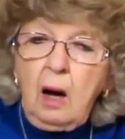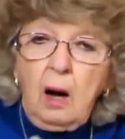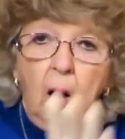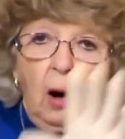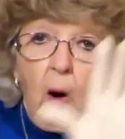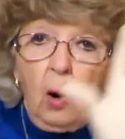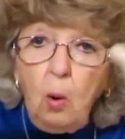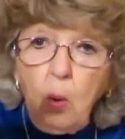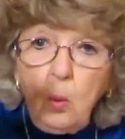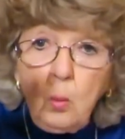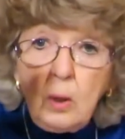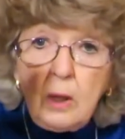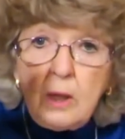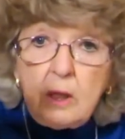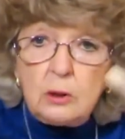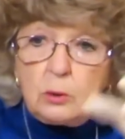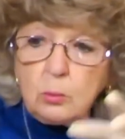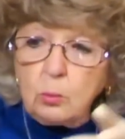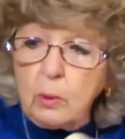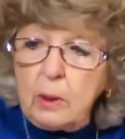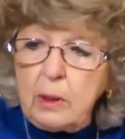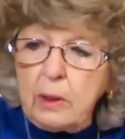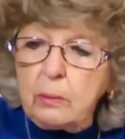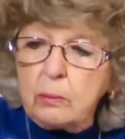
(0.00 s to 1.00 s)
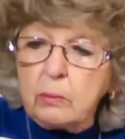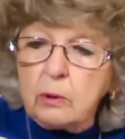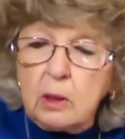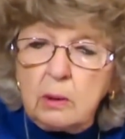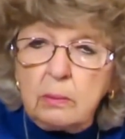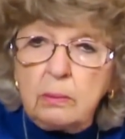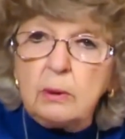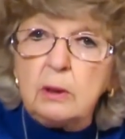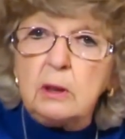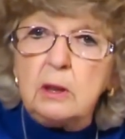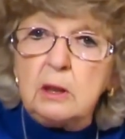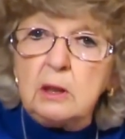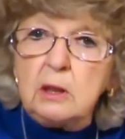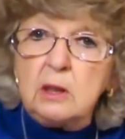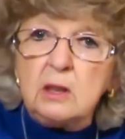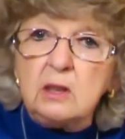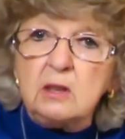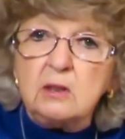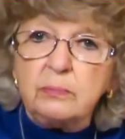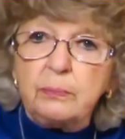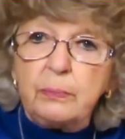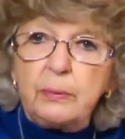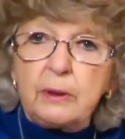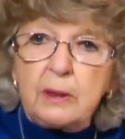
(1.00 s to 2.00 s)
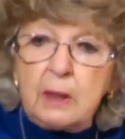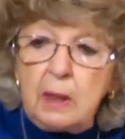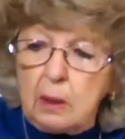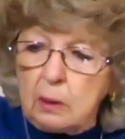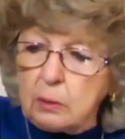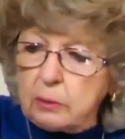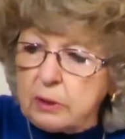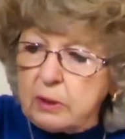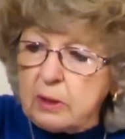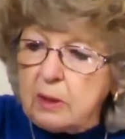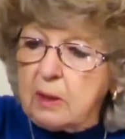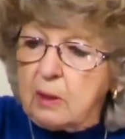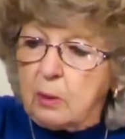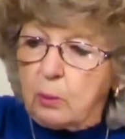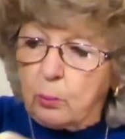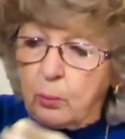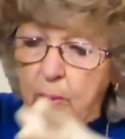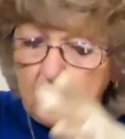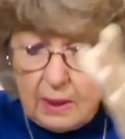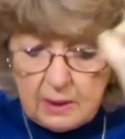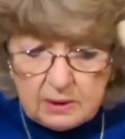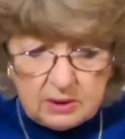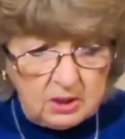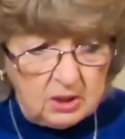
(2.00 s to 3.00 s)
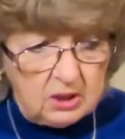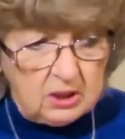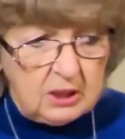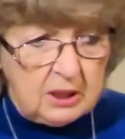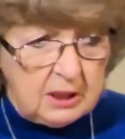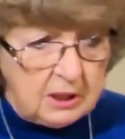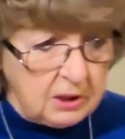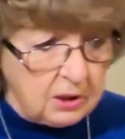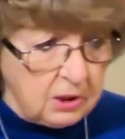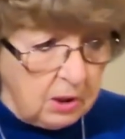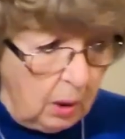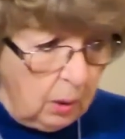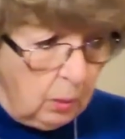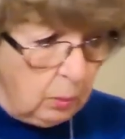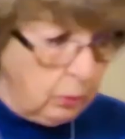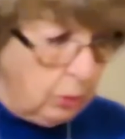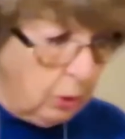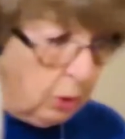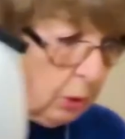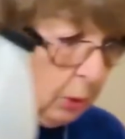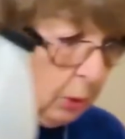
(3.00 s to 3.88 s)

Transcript: always wear rubber gloves because resin gets on